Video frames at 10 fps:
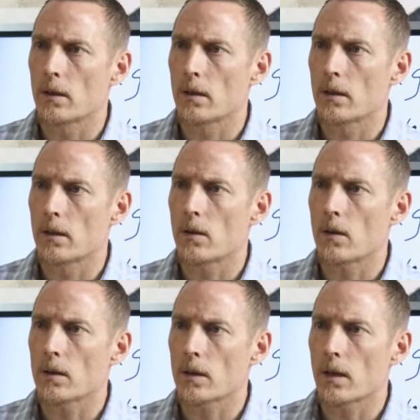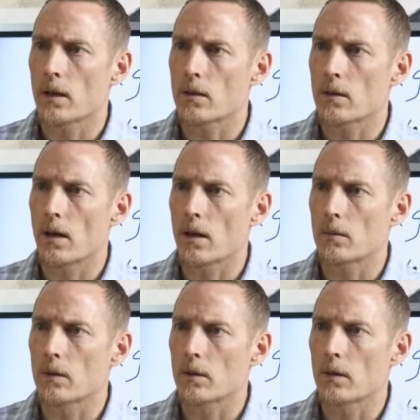Oh, I think I answered that
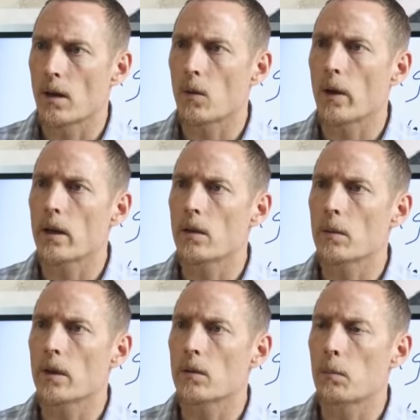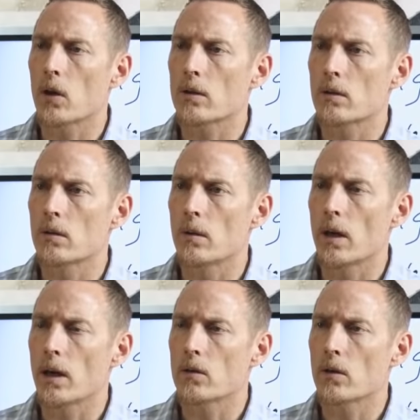one. Oh, wait, here we go. Part two to it.
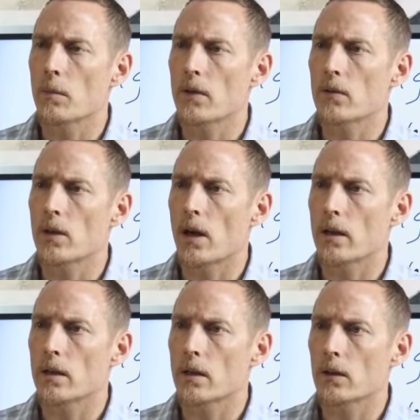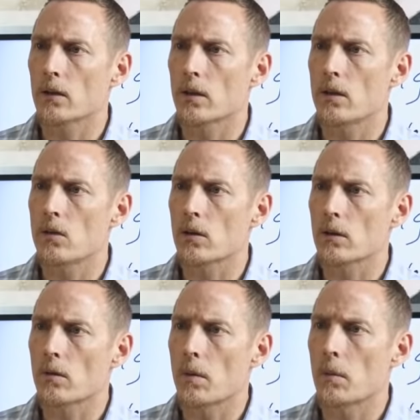I dream every night in color and usually
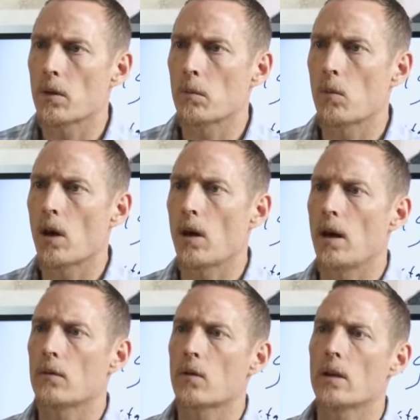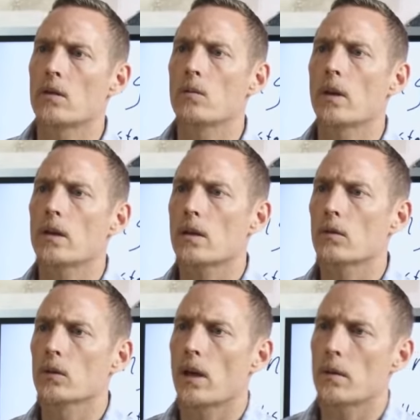remember them well. However, I do wake
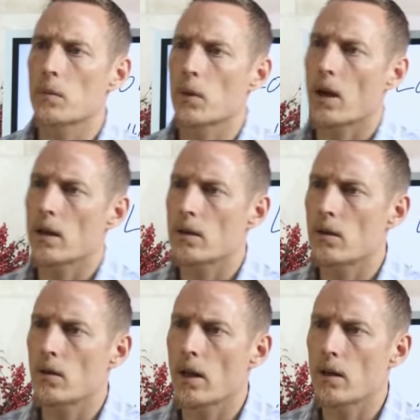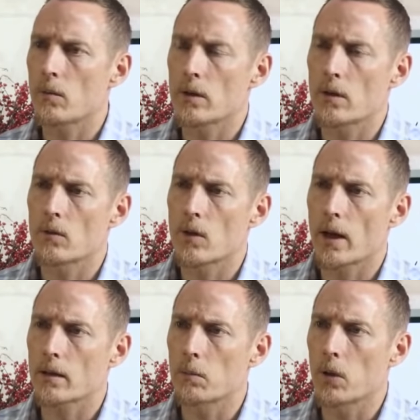several times per night to urinate with an
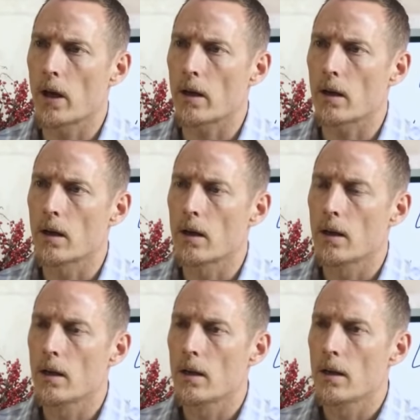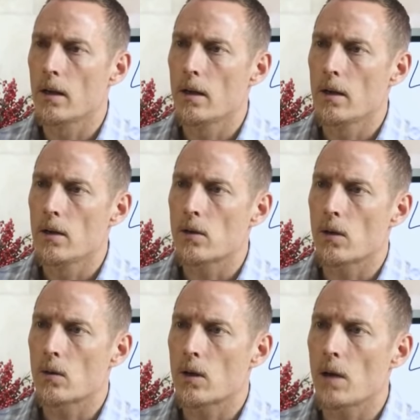overactive bladder. So,
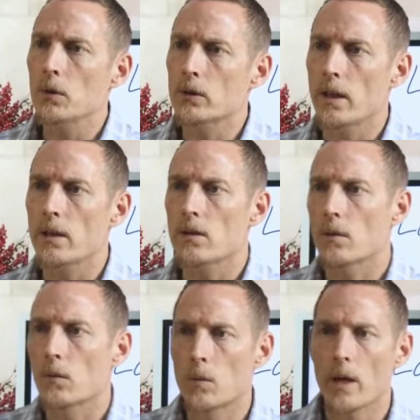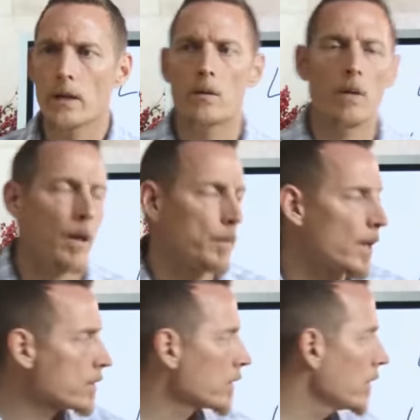a couple of things that will wake you up.
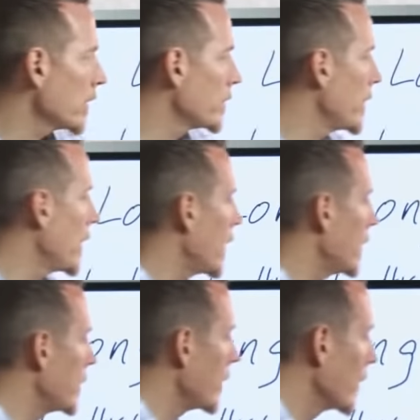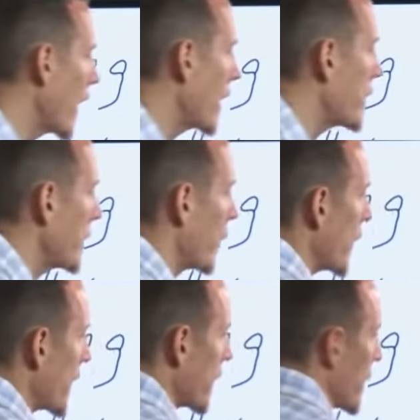That's good. Uh, a lot of people wake up at